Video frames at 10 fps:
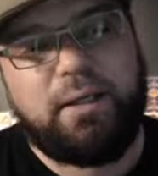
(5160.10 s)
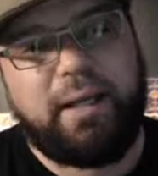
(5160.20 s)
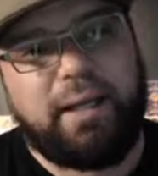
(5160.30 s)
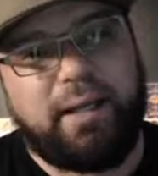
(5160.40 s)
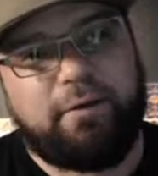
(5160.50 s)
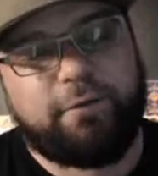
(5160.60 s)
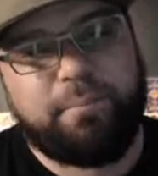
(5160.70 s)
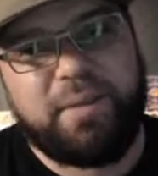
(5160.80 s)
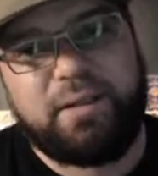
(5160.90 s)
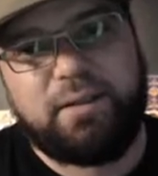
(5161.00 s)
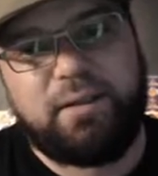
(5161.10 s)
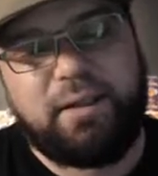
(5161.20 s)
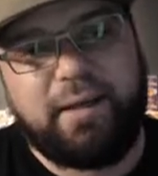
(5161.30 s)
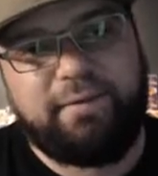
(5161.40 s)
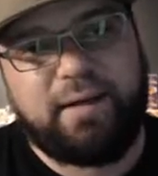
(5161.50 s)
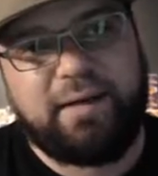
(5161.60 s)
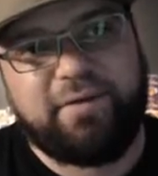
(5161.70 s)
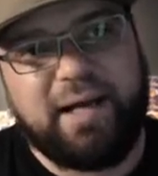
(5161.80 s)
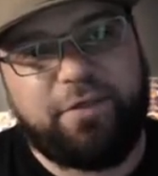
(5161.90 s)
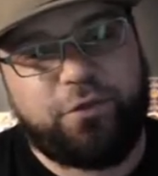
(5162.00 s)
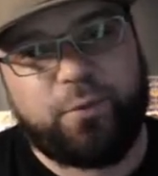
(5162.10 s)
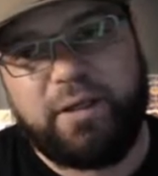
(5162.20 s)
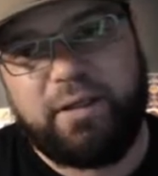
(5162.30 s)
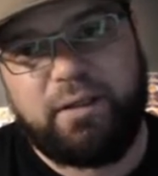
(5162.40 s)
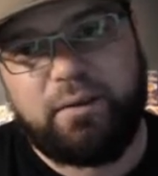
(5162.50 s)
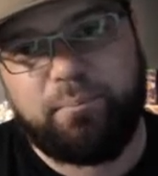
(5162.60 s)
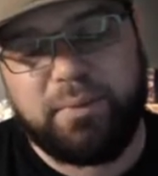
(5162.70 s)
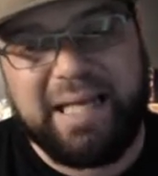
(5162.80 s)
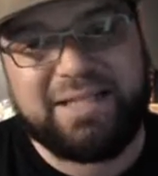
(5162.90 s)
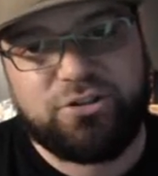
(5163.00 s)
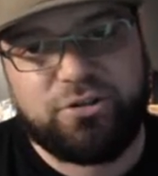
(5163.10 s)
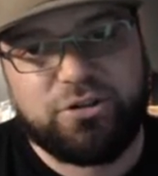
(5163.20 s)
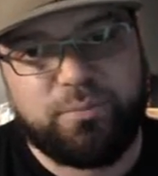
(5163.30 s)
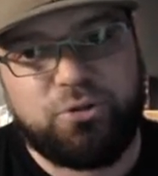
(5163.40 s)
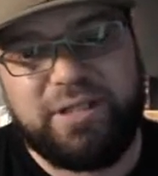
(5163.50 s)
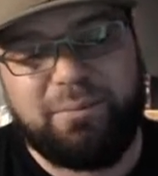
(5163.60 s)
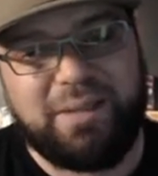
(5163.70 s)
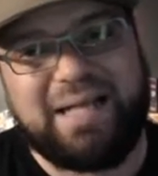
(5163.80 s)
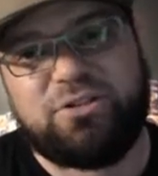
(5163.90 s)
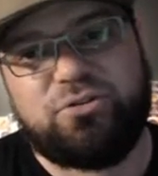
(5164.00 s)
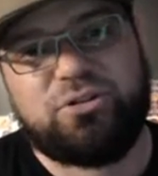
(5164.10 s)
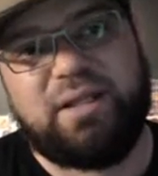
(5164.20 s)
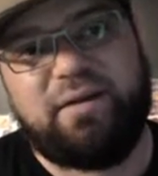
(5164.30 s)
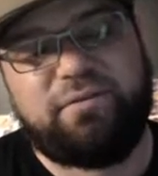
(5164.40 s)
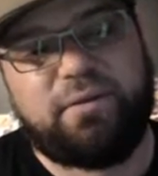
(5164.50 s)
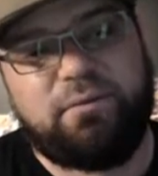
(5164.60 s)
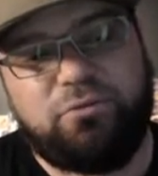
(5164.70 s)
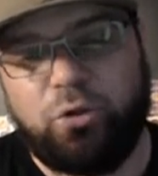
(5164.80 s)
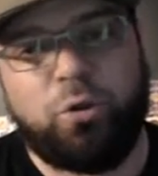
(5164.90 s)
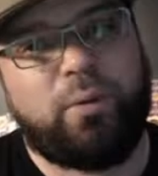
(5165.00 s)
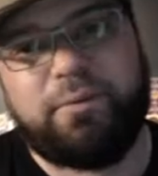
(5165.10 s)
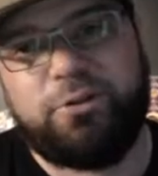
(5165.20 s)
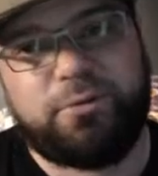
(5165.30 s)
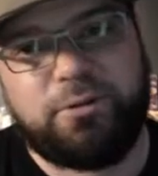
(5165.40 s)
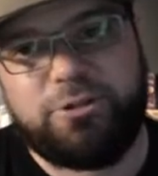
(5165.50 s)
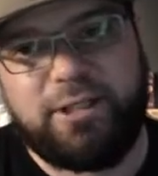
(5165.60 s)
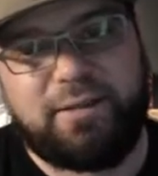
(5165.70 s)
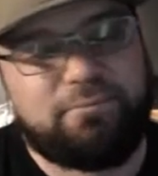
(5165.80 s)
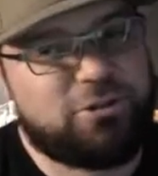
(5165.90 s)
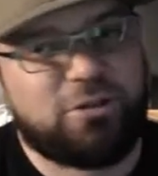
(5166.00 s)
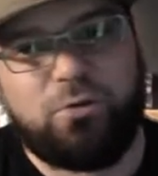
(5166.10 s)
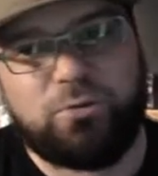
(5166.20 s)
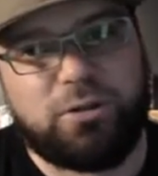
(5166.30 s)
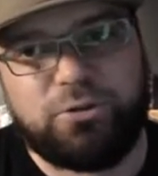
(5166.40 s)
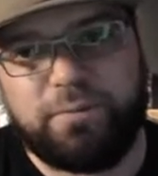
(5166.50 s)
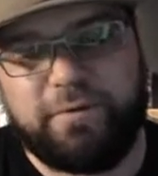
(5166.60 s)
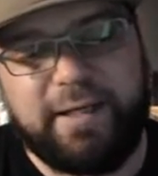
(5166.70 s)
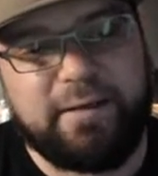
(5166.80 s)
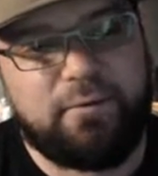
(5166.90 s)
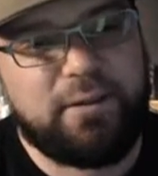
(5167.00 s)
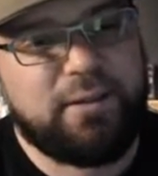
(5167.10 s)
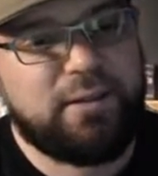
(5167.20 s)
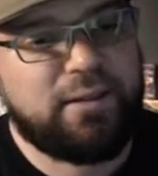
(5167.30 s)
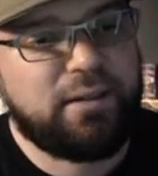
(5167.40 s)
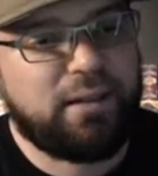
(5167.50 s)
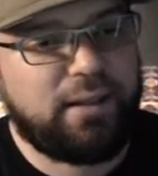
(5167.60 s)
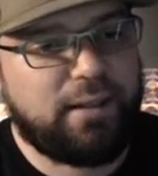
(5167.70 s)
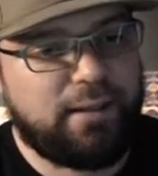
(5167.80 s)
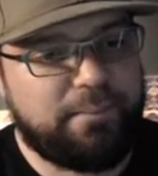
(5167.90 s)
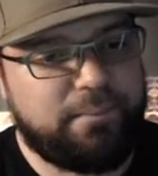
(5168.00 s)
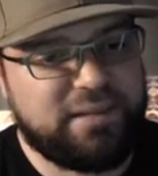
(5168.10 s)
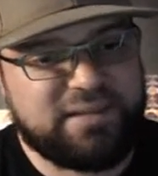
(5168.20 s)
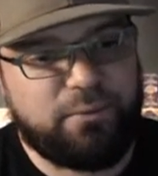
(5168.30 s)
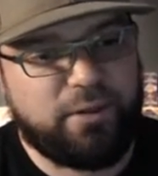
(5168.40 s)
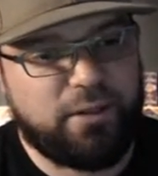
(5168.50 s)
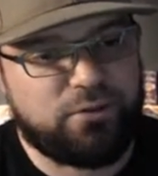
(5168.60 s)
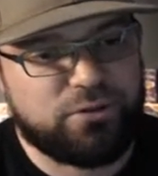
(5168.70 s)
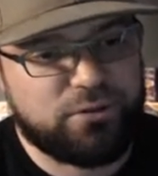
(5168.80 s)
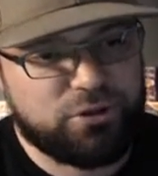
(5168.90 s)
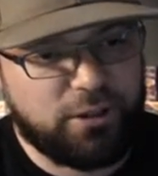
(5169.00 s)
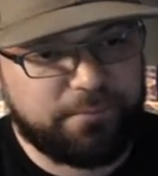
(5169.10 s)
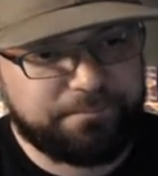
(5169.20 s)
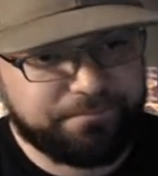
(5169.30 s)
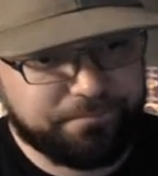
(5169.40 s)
and from Men, and then I've got 3 mosaic blasters left. Don't know what I'm going to do with those yet. I'm just going to hold on to them for now and see where it goes. So,